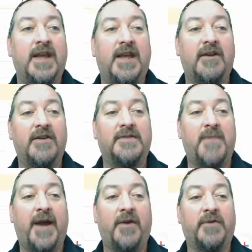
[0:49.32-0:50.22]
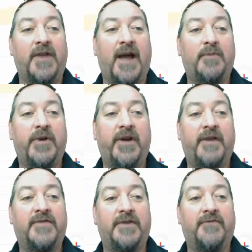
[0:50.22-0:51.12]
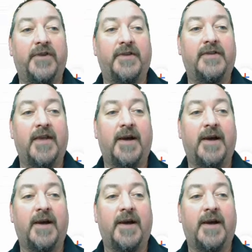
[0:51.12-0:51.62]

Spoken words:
Here is my own library of different